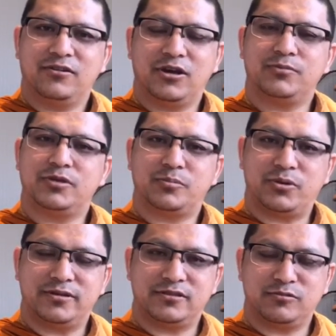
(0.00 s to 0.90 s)
of the
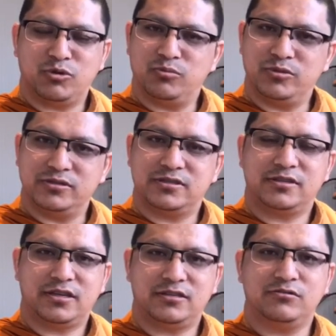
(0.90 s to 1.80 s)
present moment
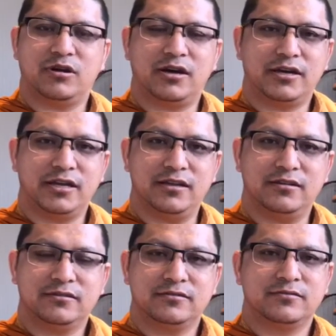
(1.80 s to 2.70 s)
that you are in.